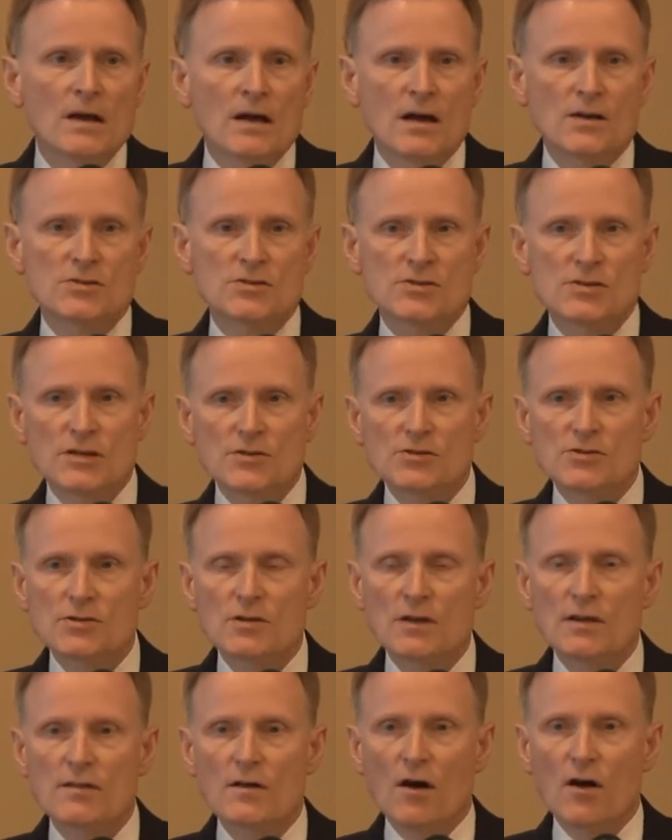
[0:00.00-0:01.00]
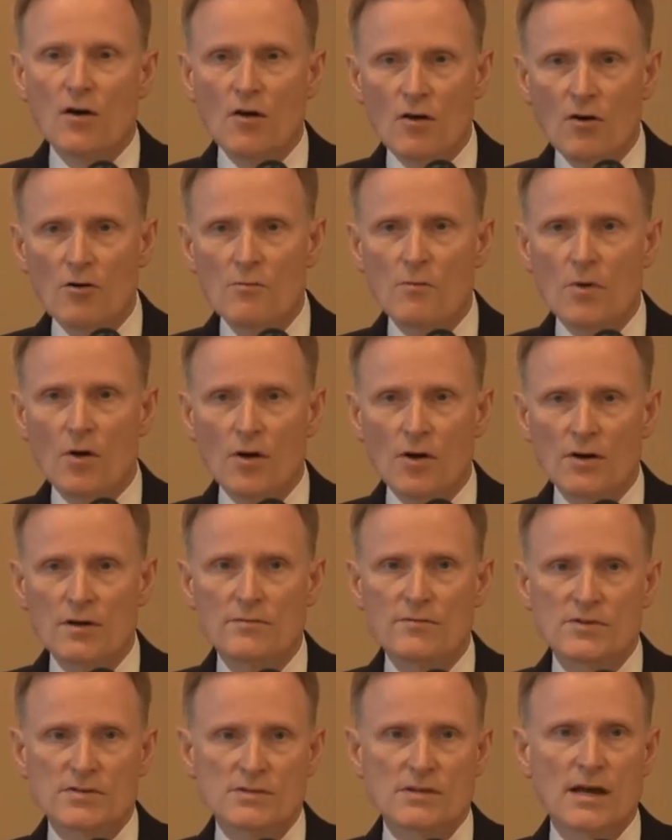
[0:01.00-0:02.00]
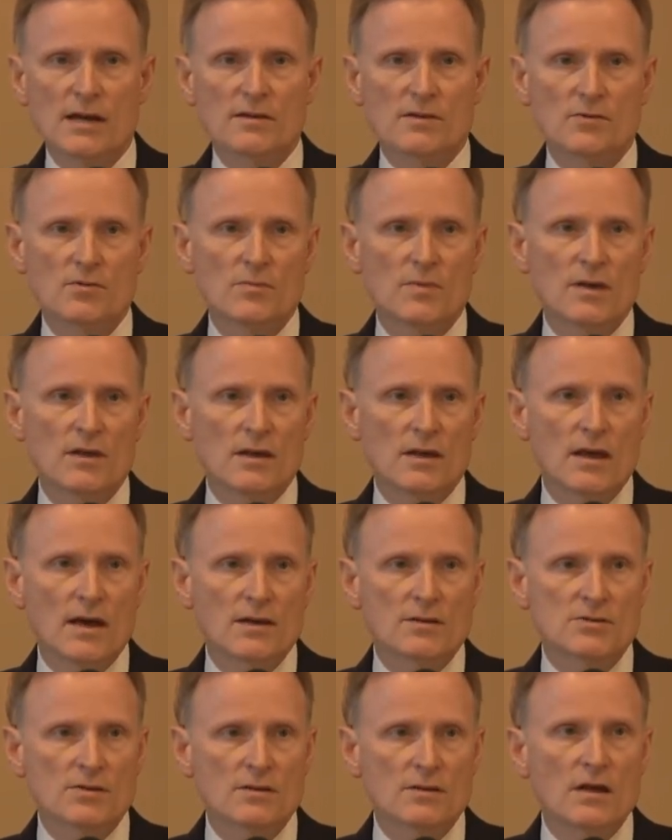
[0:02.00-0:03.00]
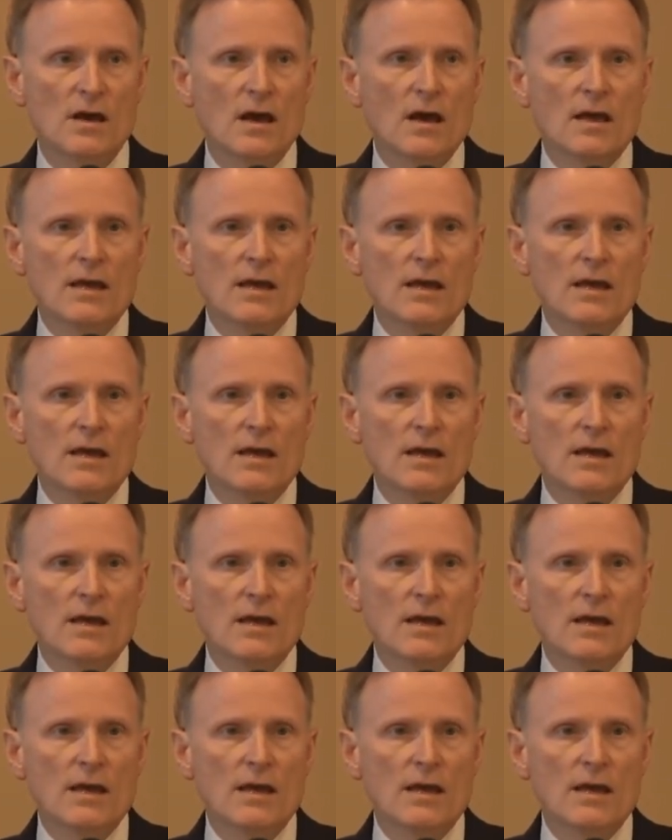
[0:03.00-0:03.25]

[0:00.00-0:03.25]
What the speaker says: Essentially, the hallmark of this technical mediation